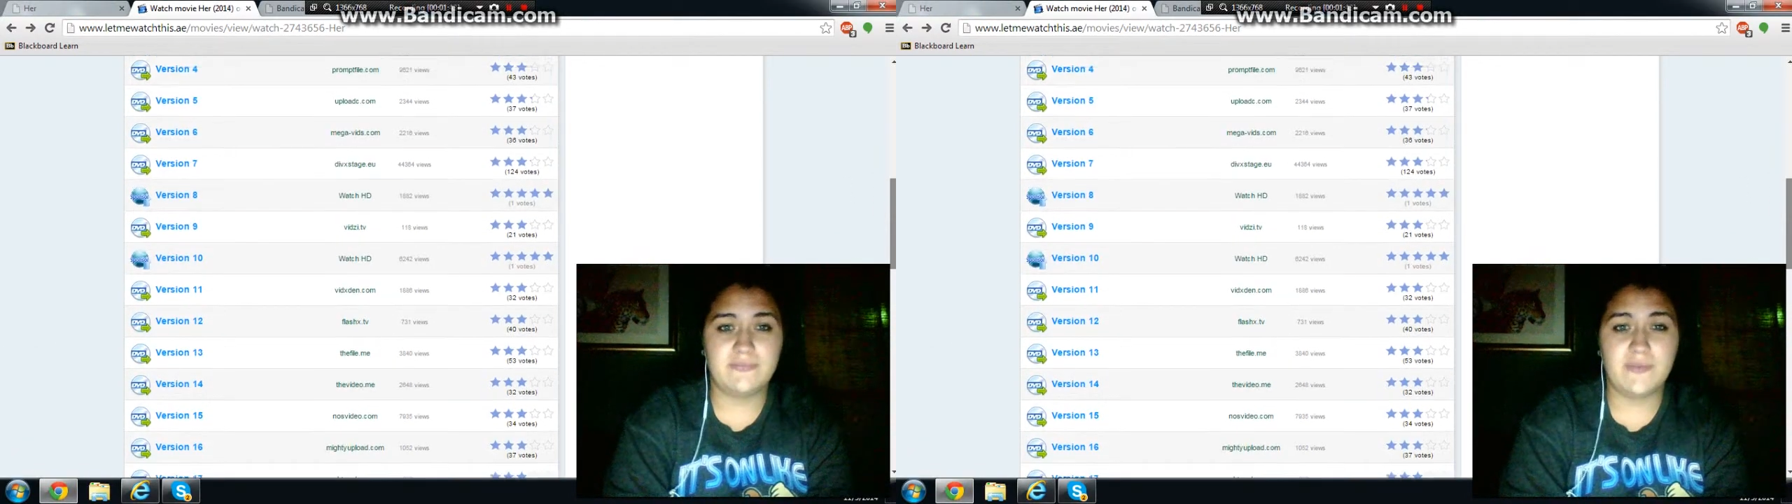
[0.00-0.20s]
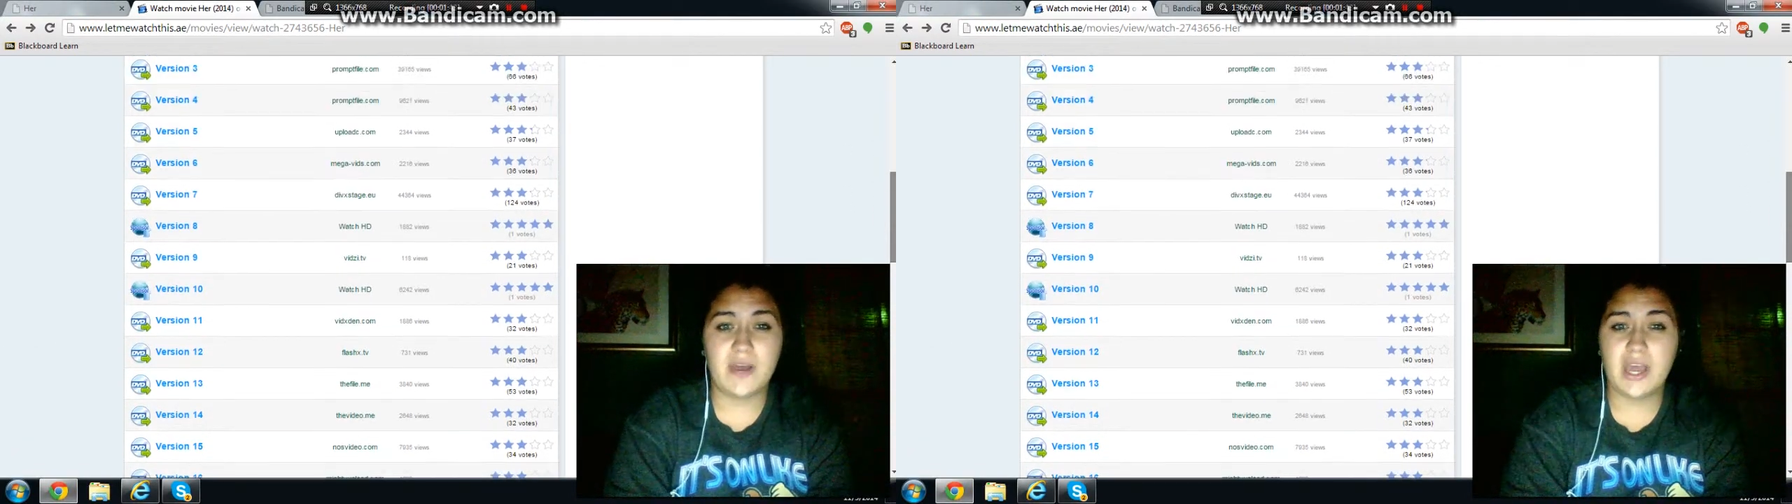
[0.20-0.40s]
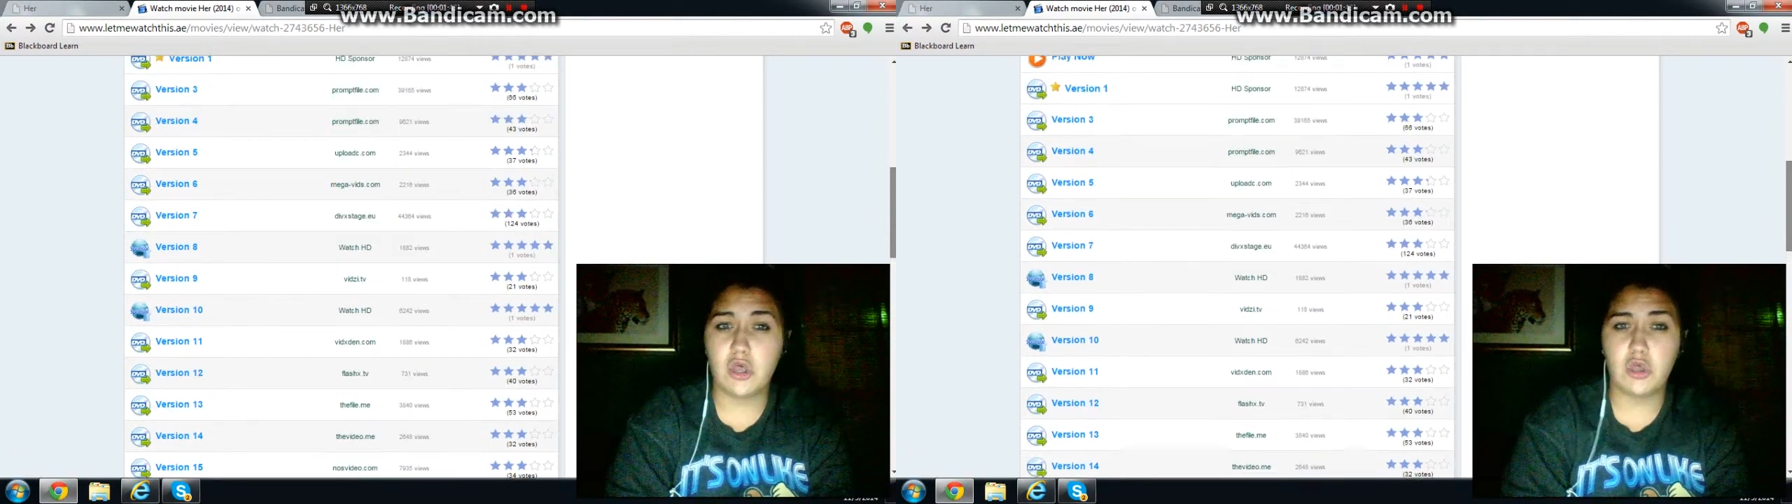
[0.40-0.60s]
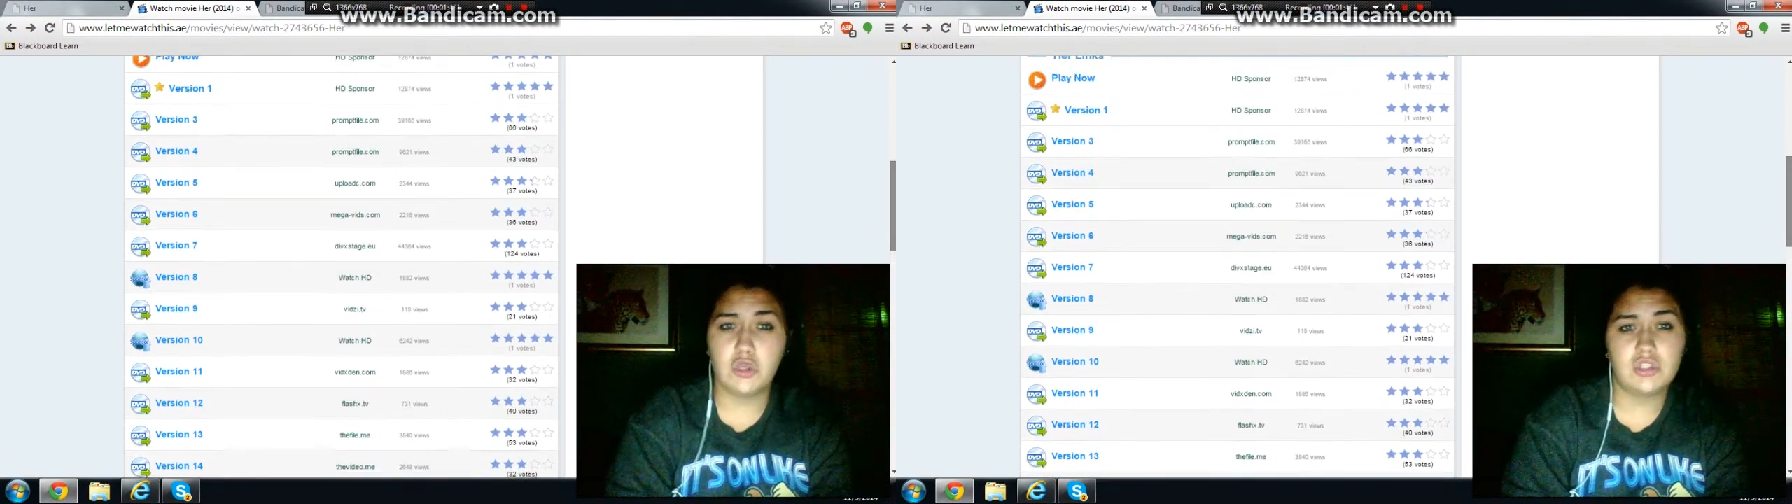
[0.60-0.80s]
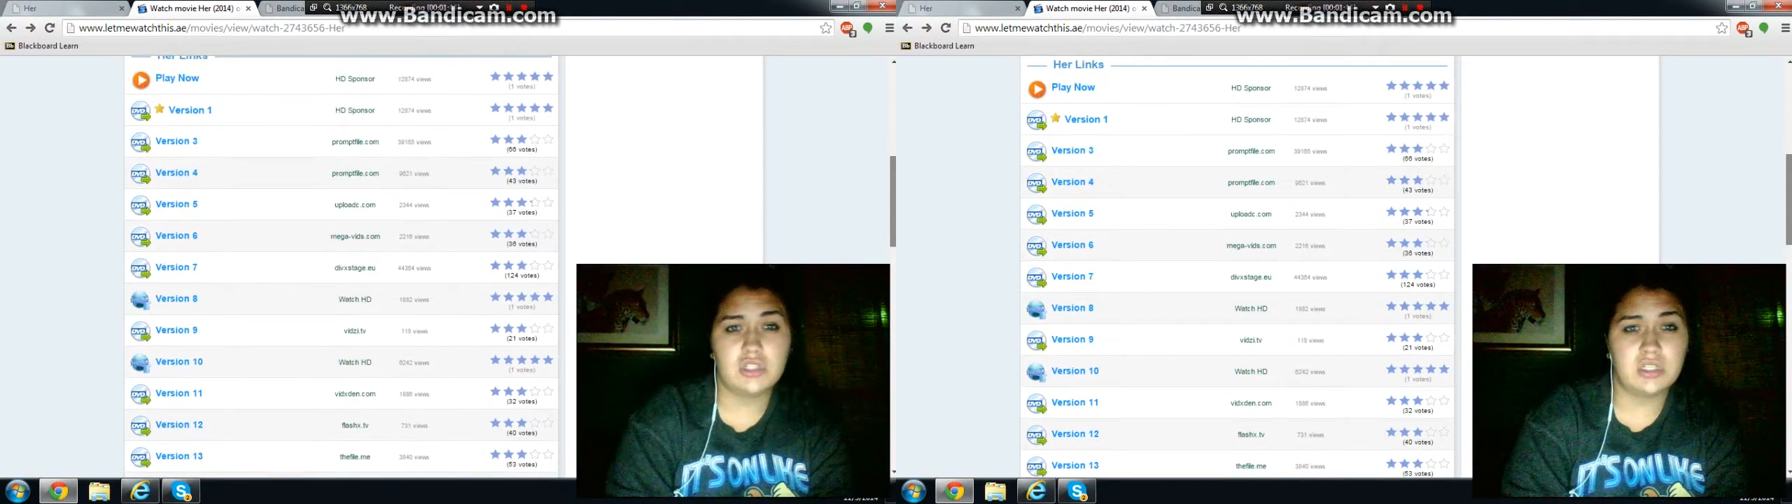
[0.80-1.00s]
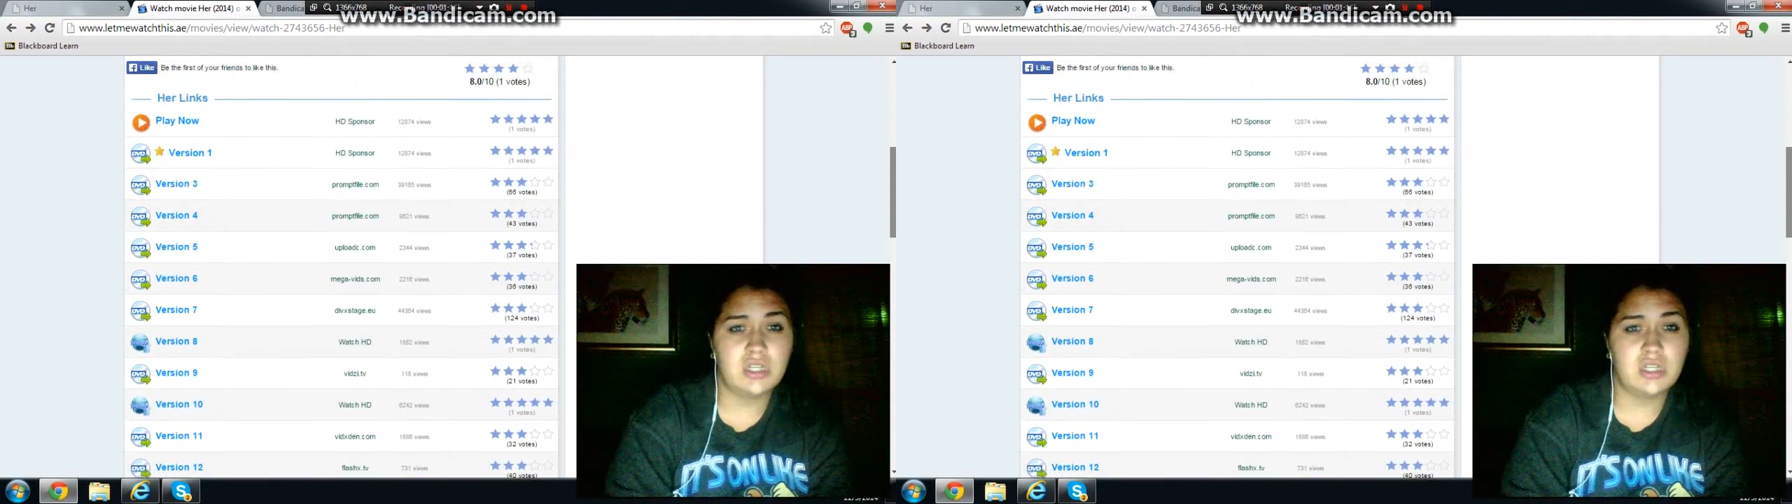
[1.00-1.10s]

files and